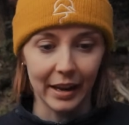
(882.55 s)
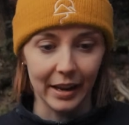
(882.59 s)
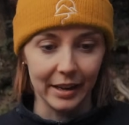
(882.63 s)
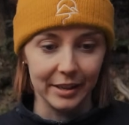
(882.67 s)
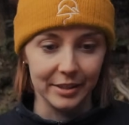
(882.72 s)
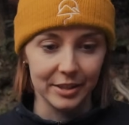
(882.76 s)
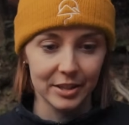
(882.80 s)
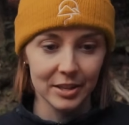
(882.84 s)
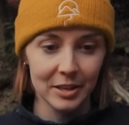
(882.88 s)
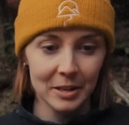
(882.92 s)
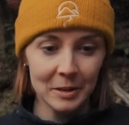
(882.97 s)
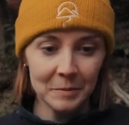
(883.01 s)

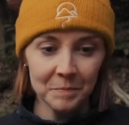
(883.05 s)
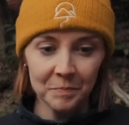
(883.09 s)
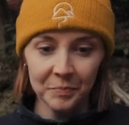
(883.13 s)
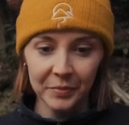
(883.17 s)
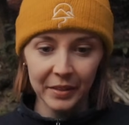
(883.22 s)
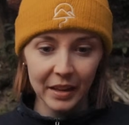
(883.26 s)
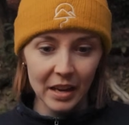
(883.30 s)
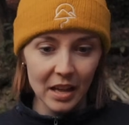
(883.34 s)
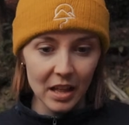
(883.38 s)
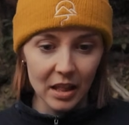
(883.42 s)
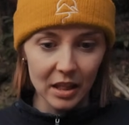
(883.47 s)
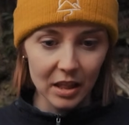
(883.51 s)
and
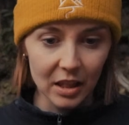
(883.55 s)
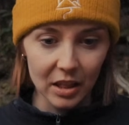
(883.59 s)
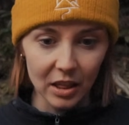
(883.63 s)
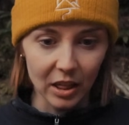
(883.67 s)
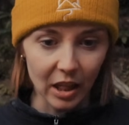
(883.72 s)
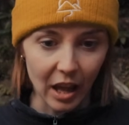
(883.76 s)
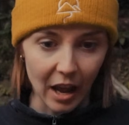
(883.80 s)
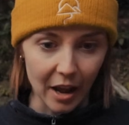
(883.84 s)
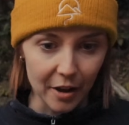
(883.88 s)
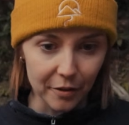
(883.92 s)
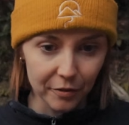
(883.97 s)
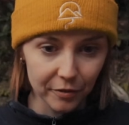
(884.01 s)

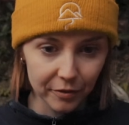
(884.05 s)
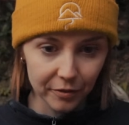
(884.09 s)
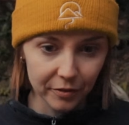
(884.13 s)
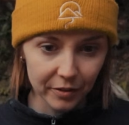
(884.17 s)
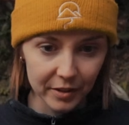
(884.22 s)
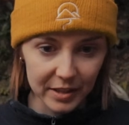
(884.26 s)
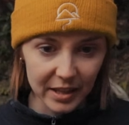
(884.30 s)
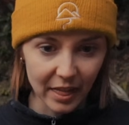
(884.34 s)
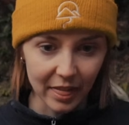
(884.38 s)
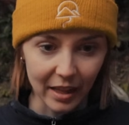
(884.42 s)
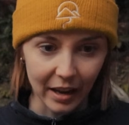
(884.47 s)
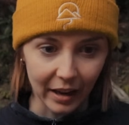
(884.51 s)
life
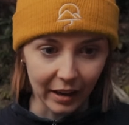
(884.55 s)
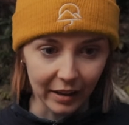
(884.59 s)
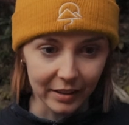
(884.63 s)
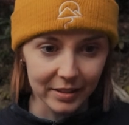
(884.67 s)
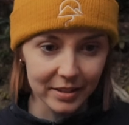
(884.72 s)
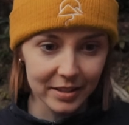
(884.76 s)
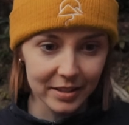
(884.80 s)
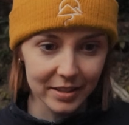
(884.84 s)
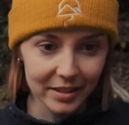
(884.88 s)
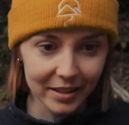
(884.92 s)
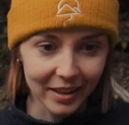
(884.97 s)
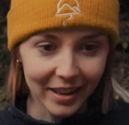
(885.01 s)

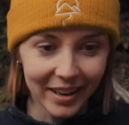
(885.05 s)
things?